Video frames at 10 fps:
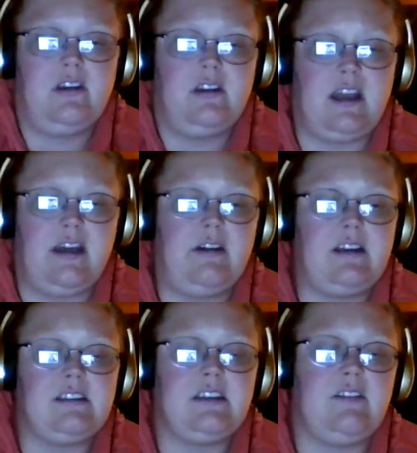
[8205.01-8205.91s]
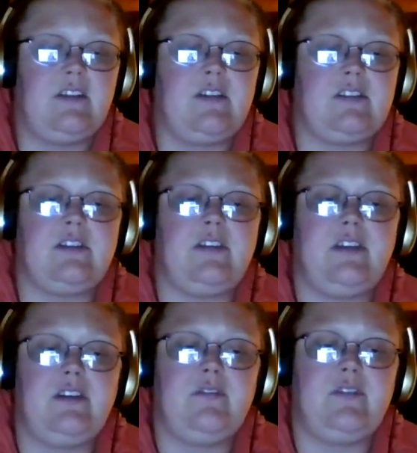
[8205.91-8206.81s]
Now I see that there's
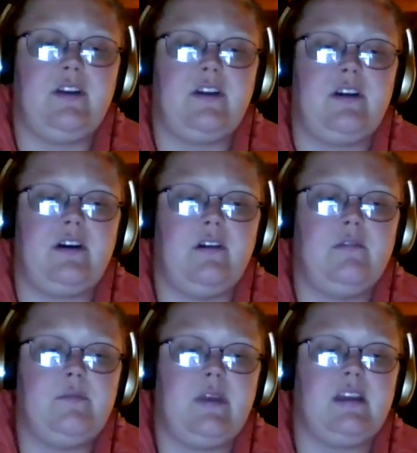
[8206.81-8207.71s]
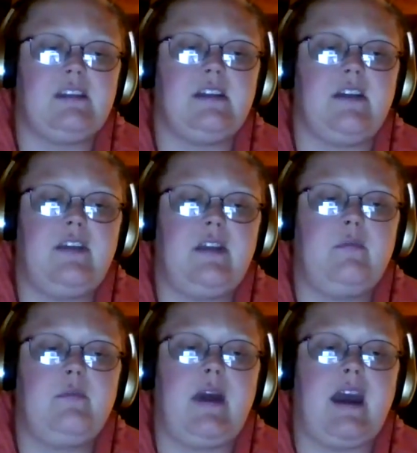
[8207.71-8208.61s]
nothing to fear at all, because
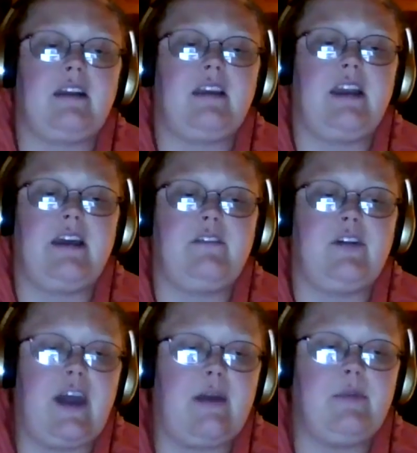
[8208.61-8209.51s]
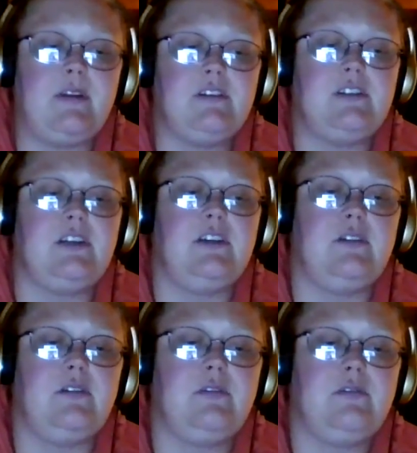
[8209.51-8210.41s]
nothing bad can ever happen to
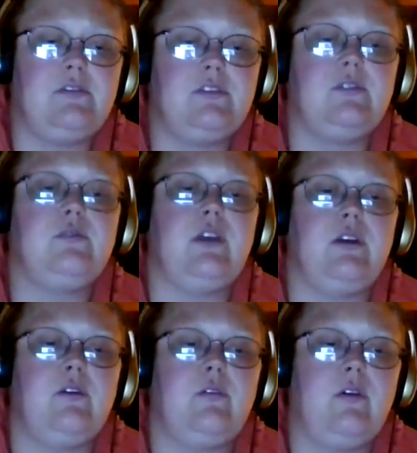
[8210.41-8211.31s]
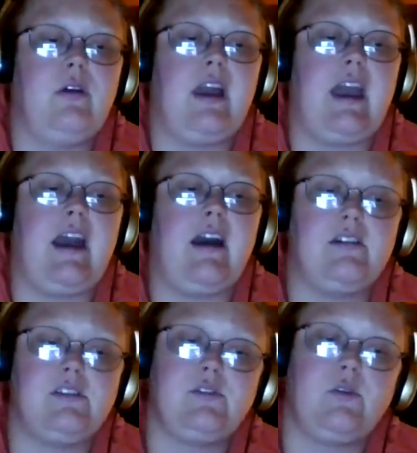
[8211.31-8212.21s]
you at
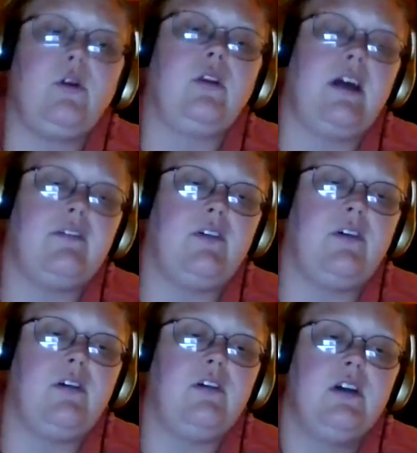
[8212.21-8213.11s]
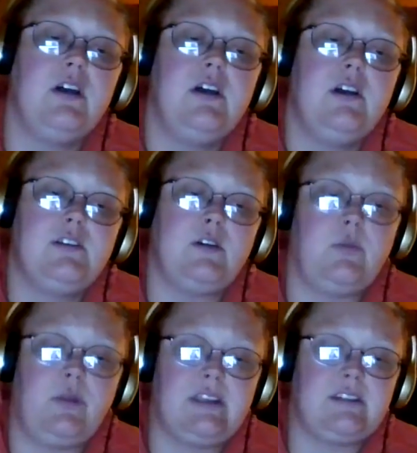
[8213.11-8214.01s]
a soul level. So
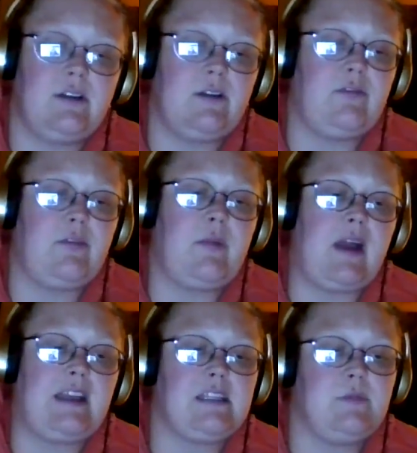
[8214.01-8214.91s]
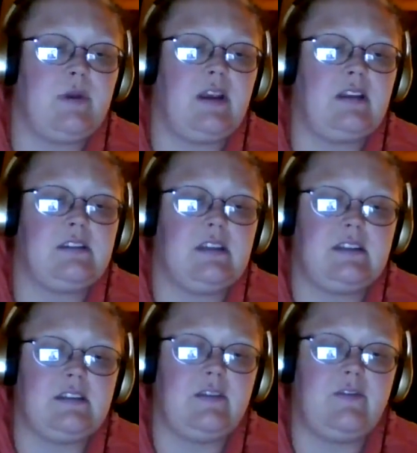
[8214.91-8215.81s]
please learn from my
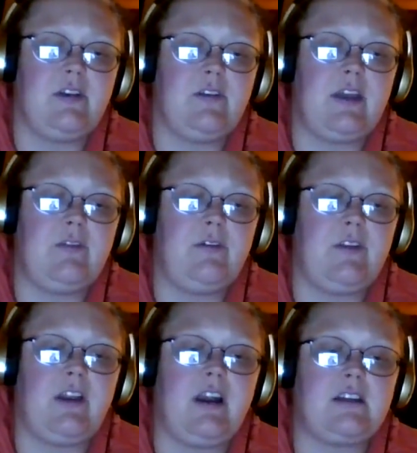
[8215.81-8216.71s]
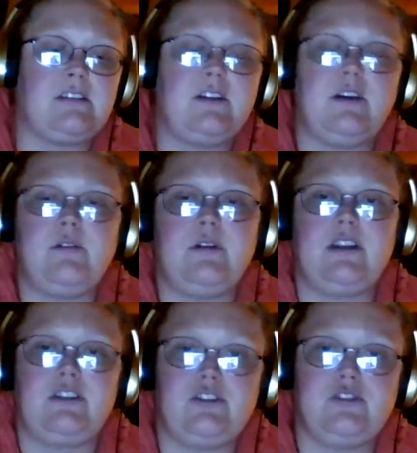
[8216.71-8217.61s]
experiences, live your life with gusto
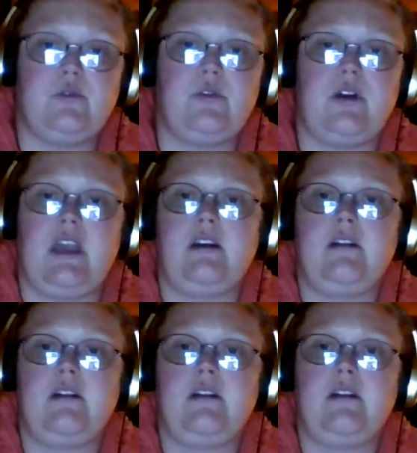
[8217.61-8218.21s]
and joy.